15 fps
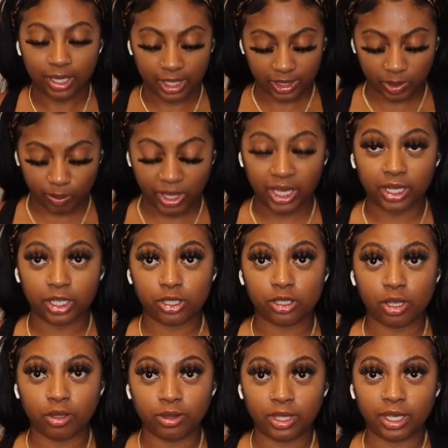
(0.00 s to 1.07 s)
and this band is
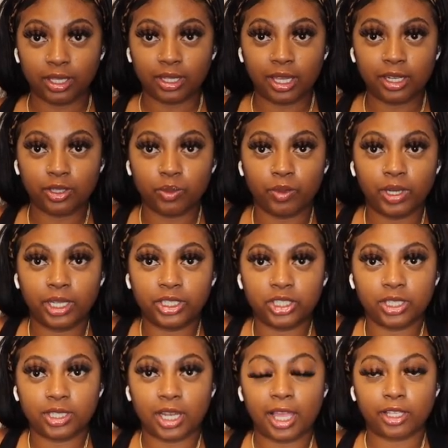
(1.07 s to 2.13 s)
so thick that it's really
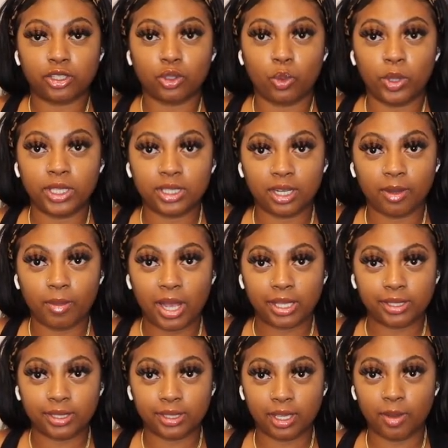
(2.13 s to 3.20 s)
just like squeezing in my
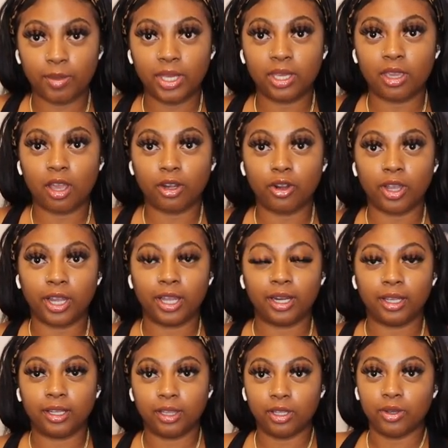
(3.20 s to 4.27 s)
stomach. Y'all know I got
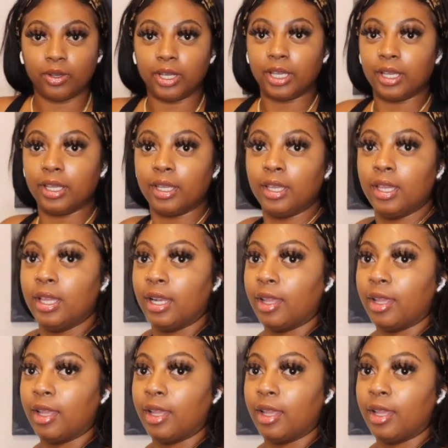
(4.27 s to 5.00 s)
like a little gut.